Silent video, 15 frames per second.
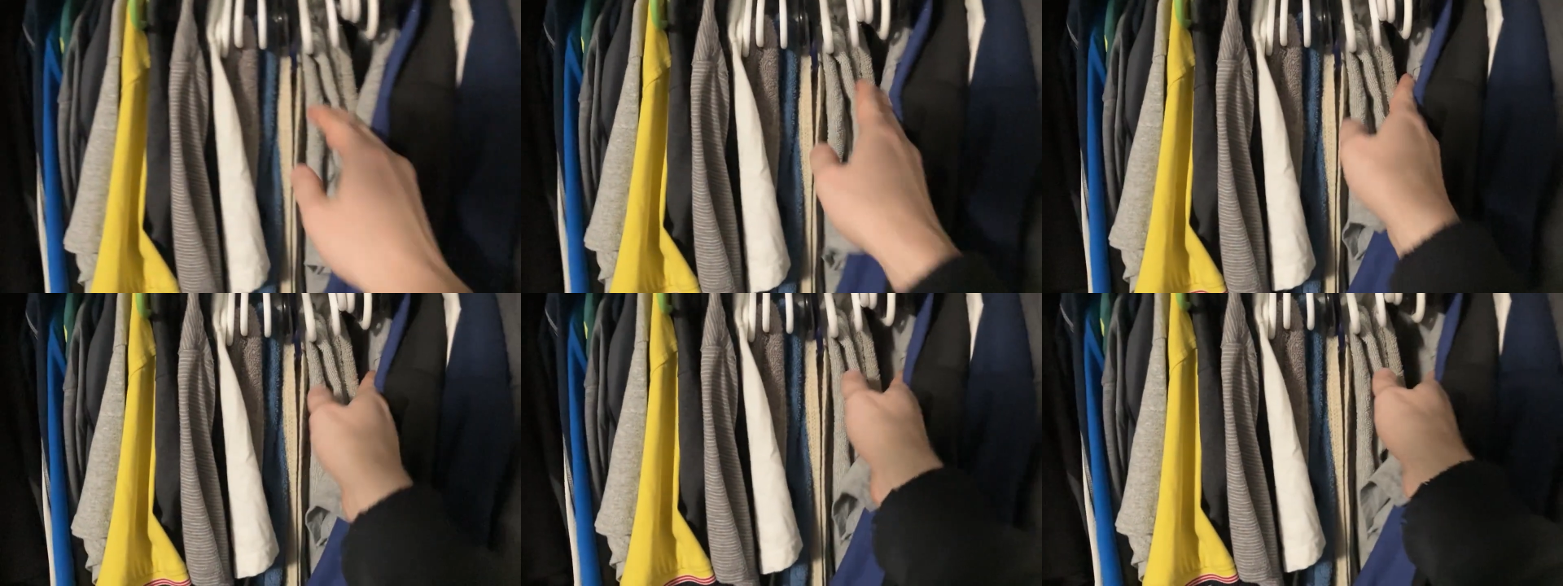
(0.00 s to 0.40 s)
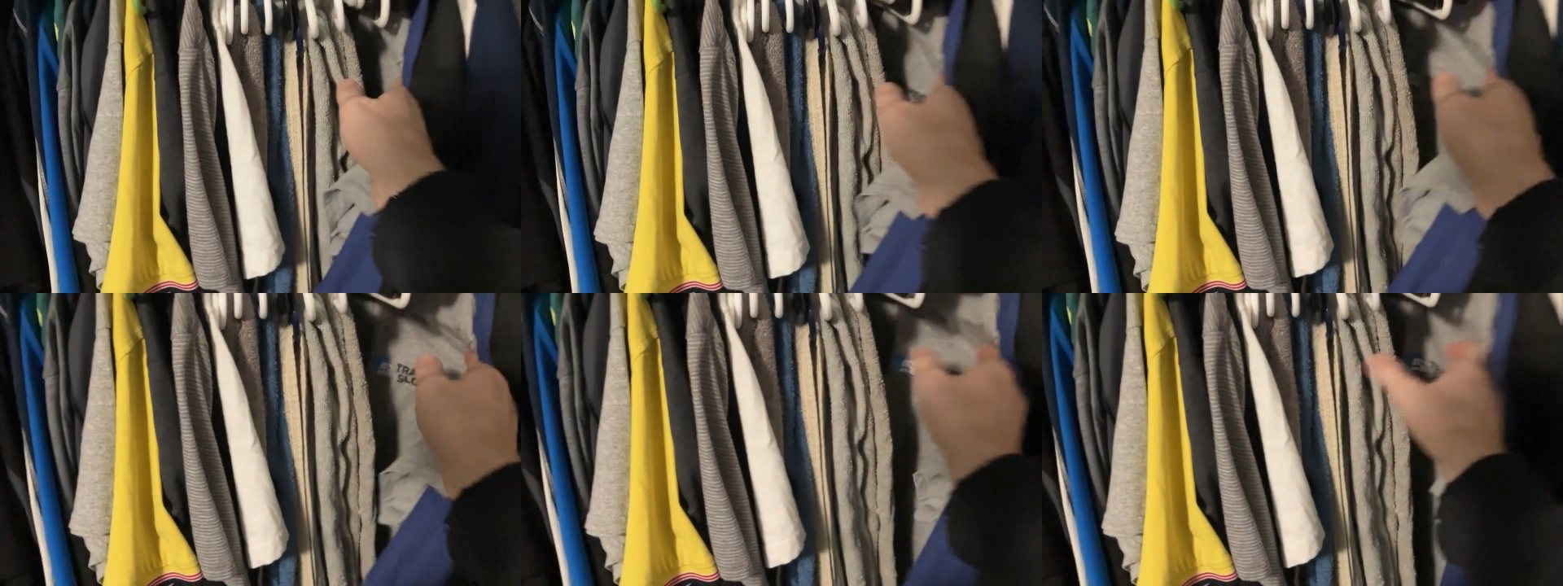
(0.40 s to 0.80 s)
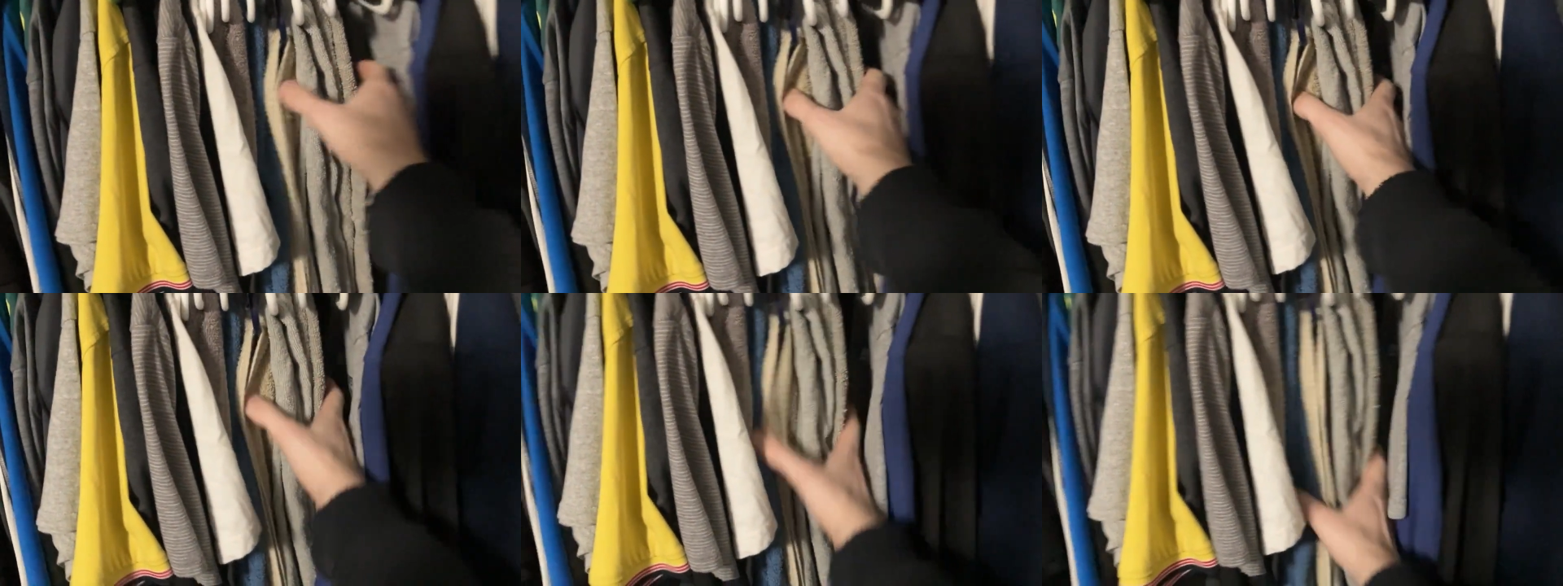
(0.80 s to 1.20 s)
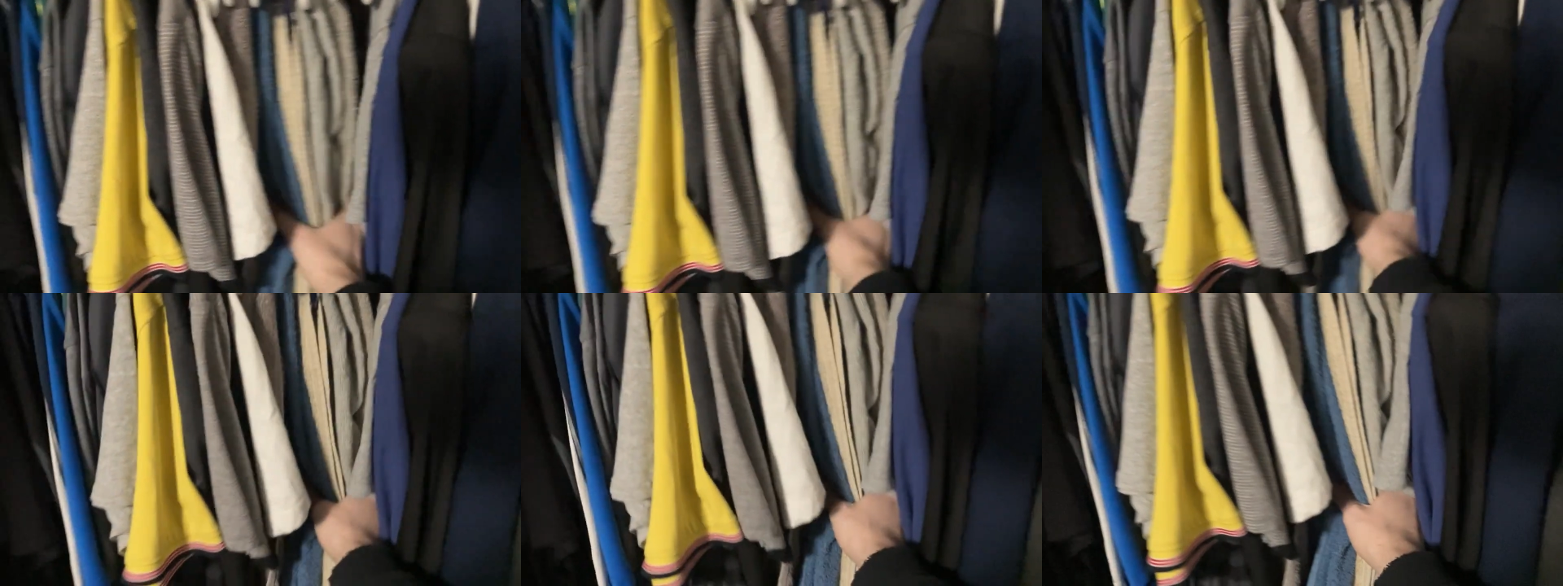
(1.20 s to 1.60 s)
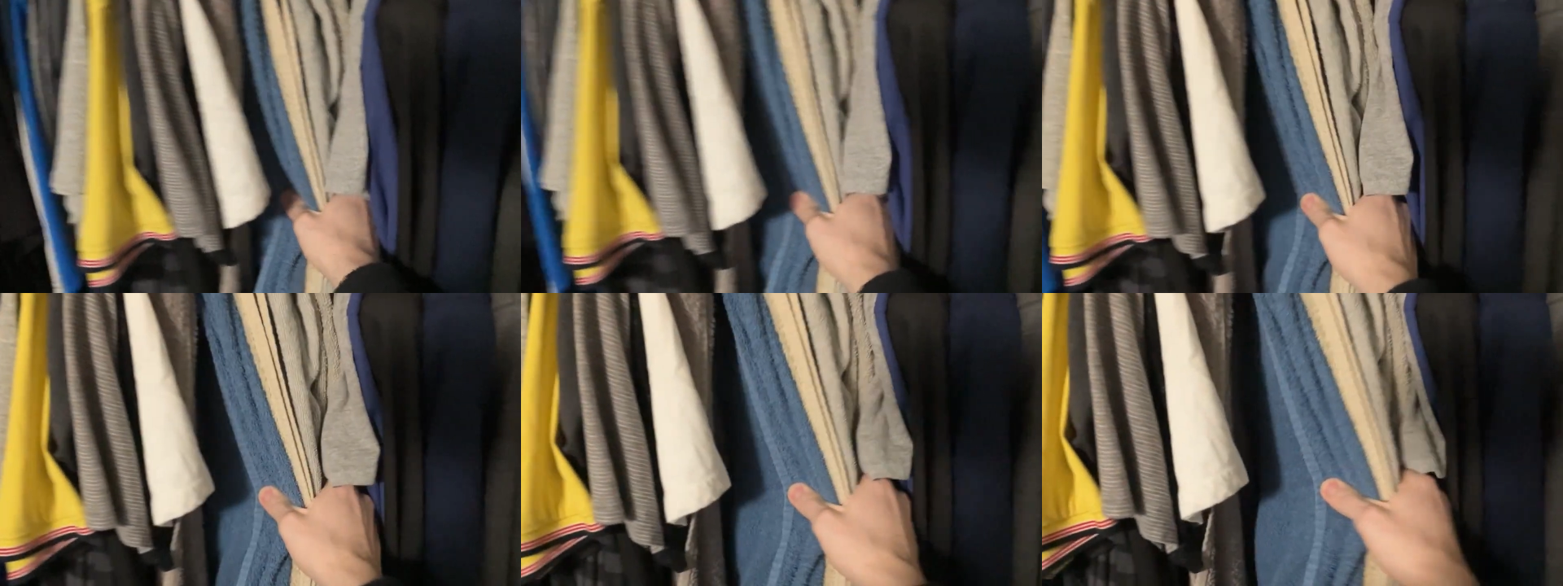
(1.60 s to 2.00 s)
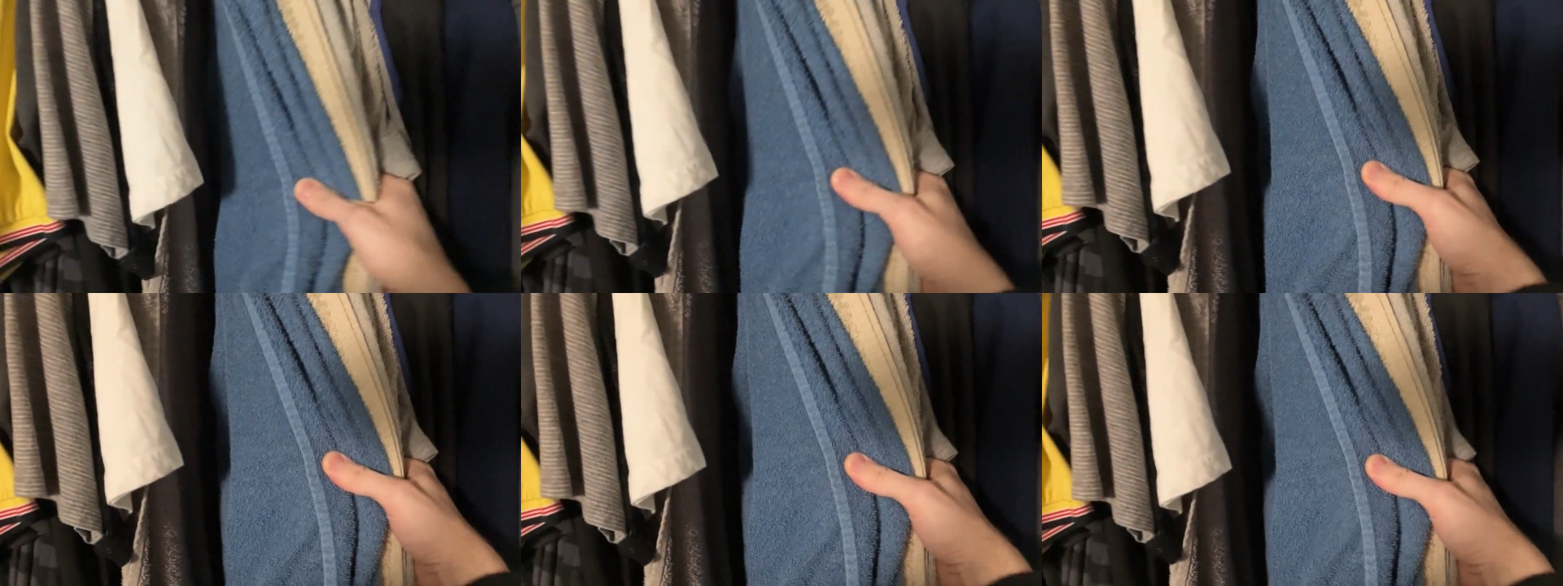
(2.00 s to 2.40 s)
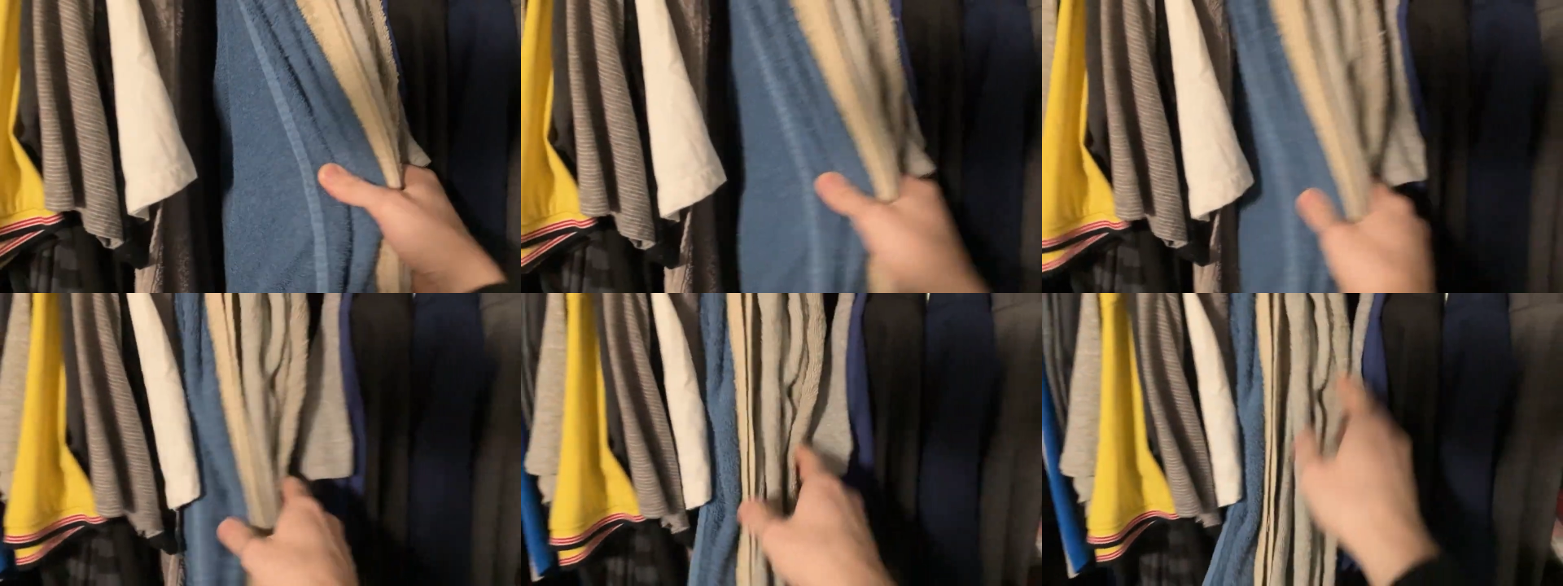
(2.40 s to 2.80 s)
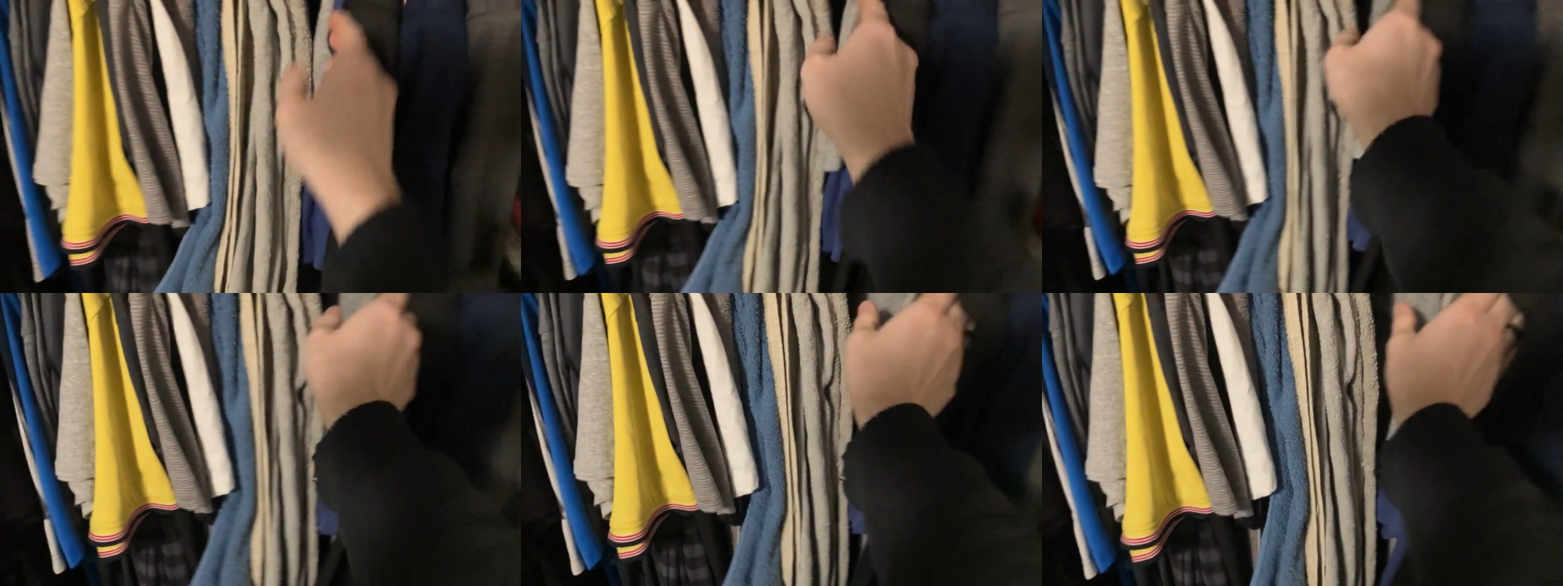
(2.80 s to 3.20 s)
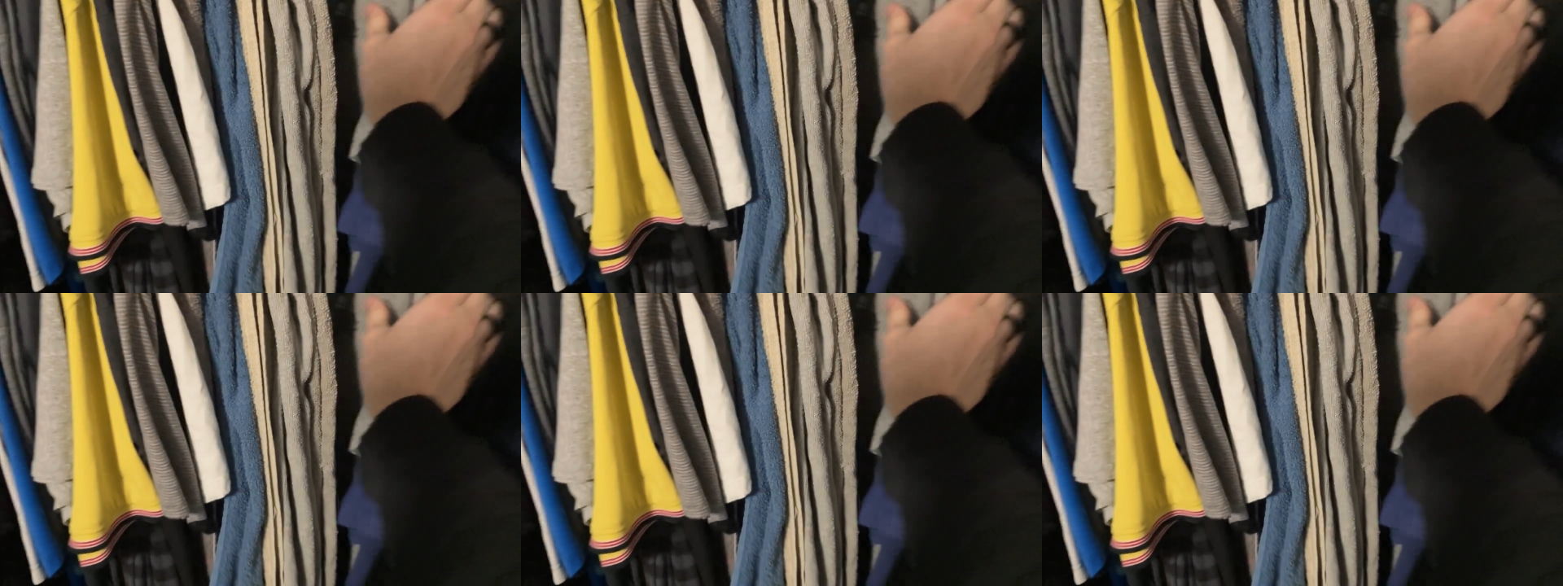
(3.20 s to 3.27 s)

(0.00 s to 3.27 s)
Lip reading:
(no speaker visible)